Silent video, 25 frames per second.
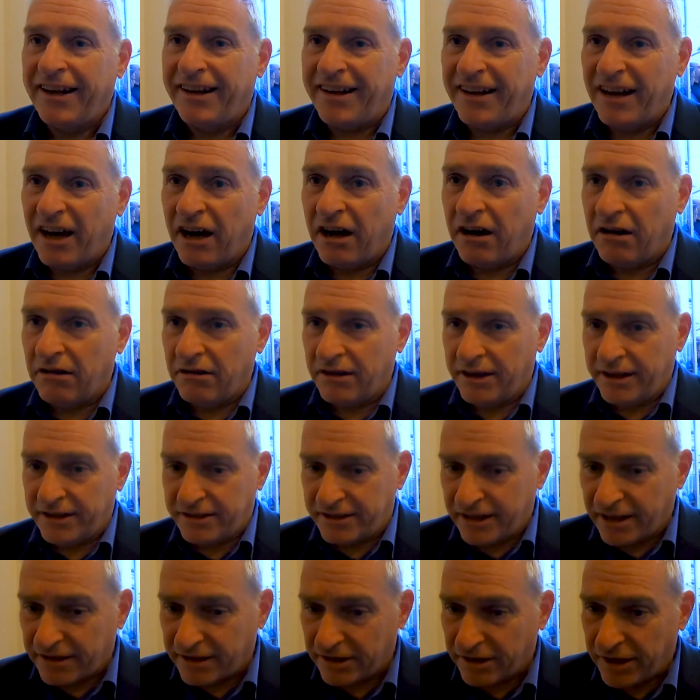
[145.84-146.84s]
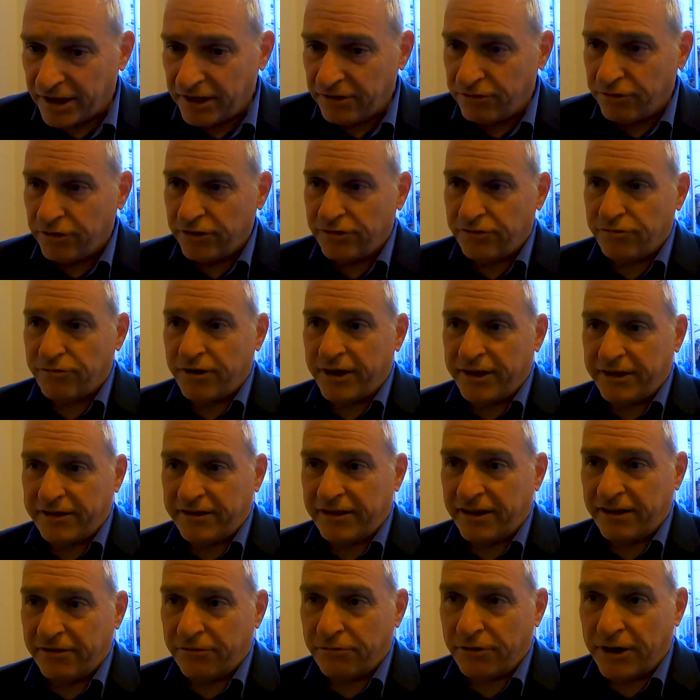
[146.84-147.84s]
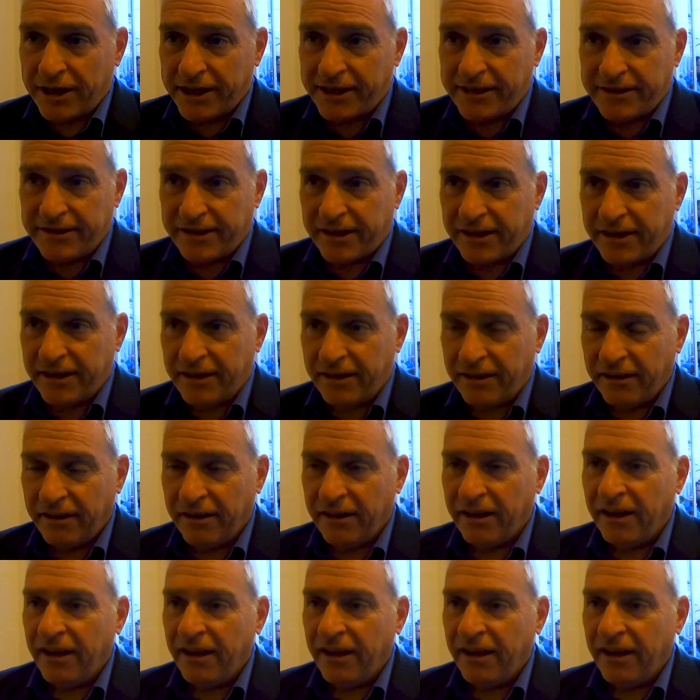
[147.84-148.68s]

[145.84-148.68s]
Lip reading: now is that the interest rates are rising.